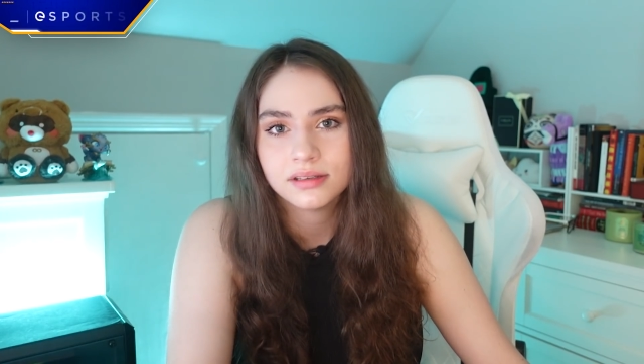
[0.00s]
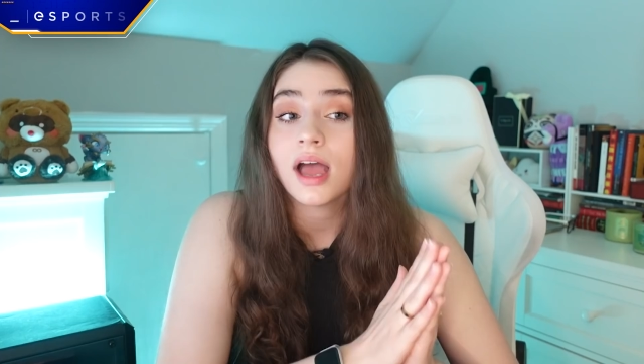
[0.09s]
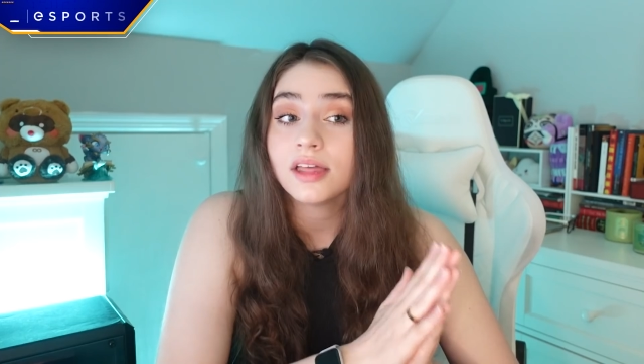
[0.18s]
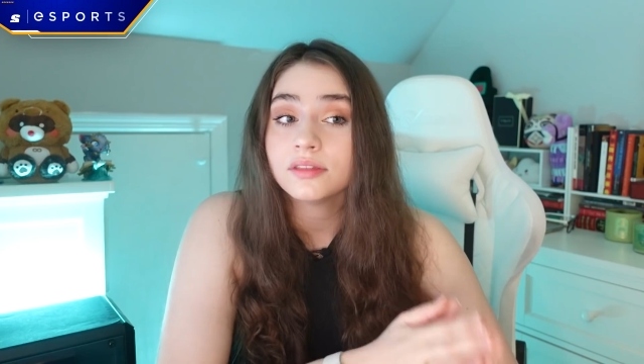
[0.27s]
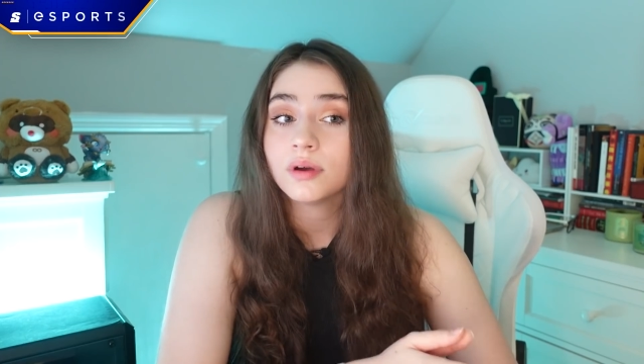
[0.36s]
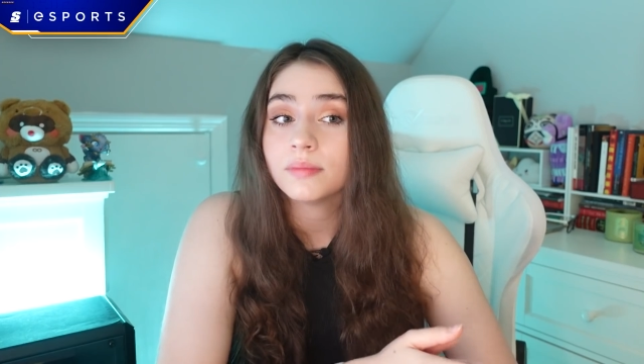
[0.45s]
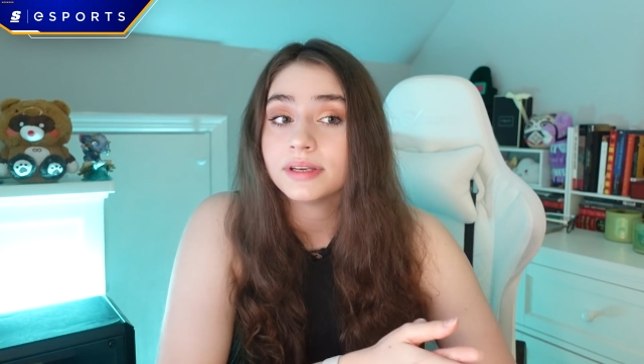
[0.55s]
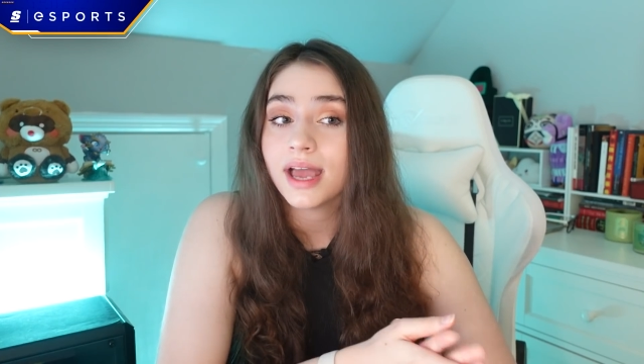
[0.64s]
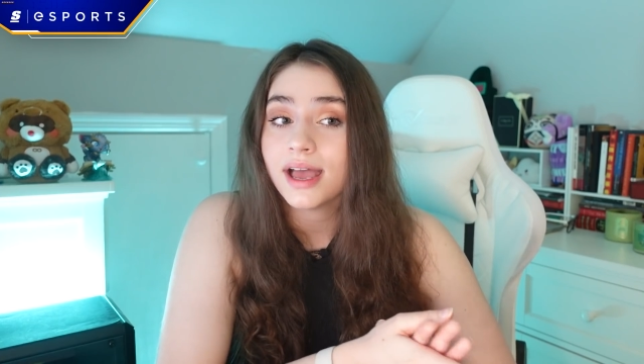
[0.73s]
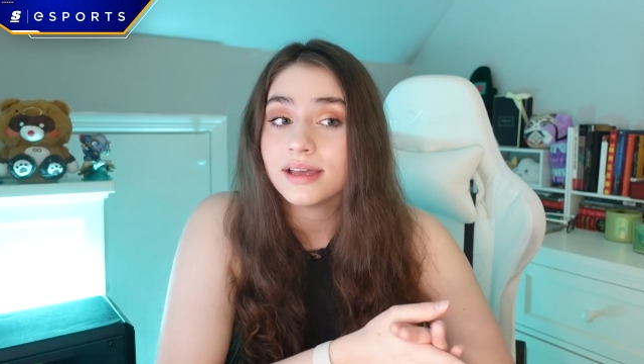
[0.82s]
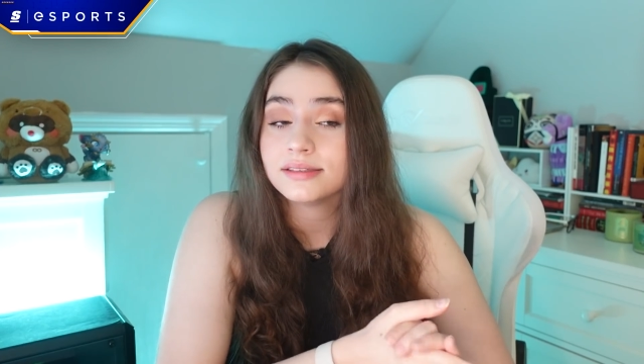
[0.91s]
At the moment,
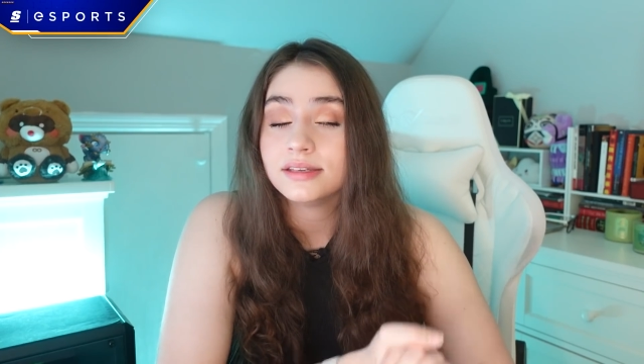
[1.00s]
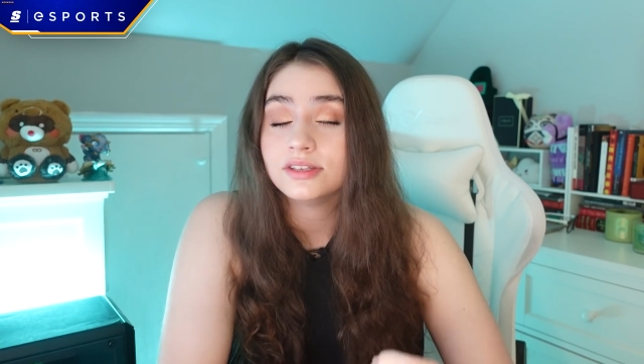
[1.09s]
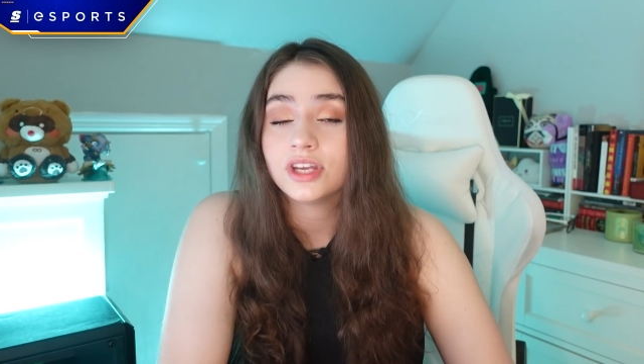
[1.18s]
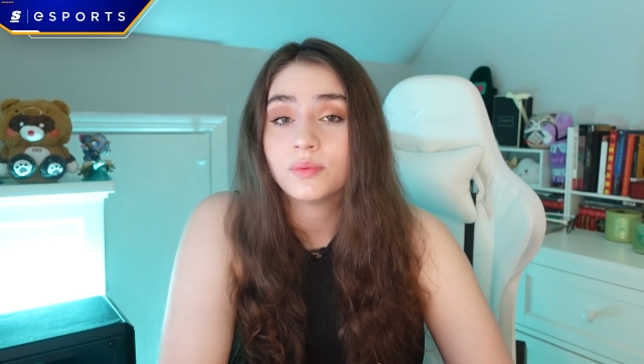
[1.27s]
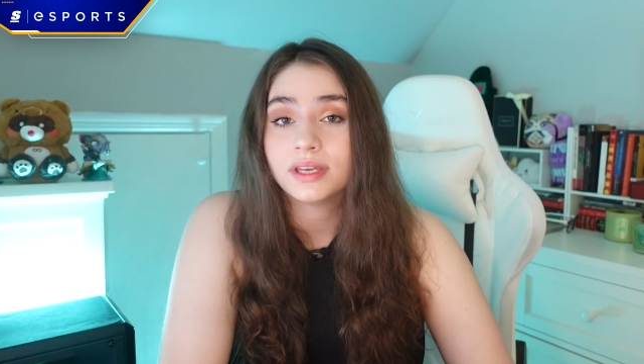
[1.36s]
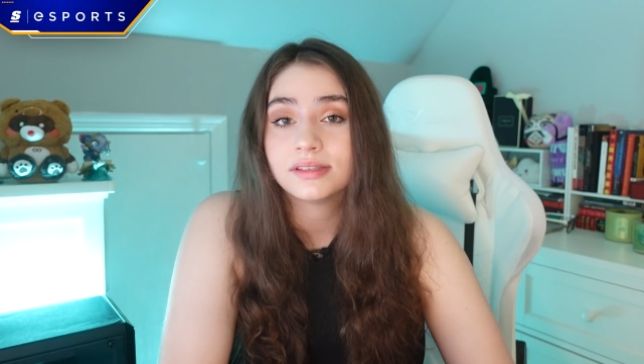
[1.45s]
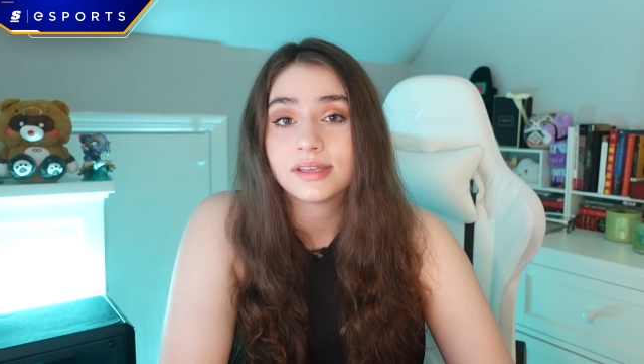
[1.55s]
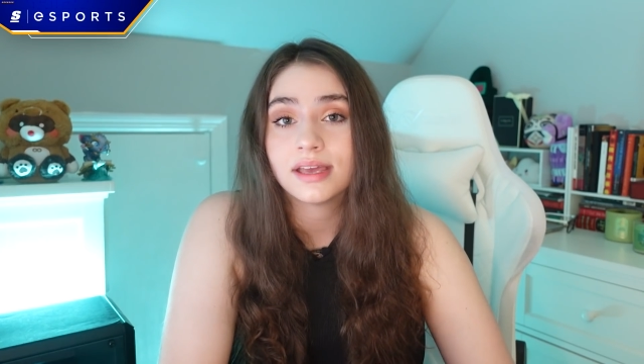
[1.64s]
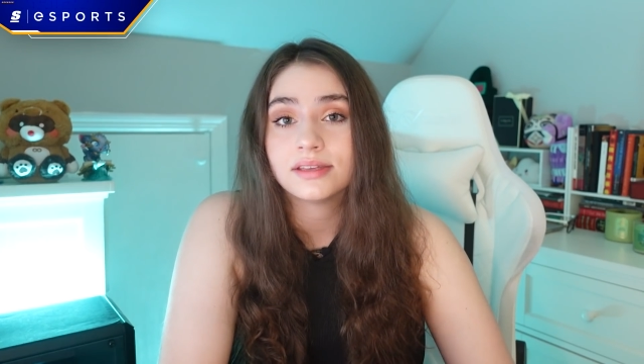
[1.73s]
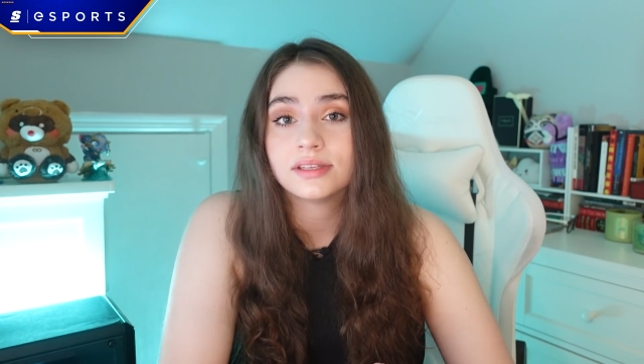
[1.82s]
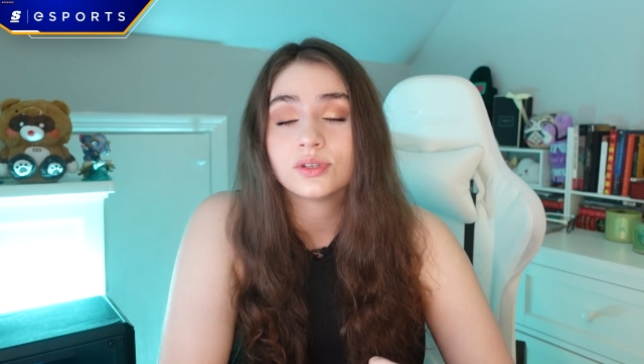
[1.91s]
as DJ Wheat says,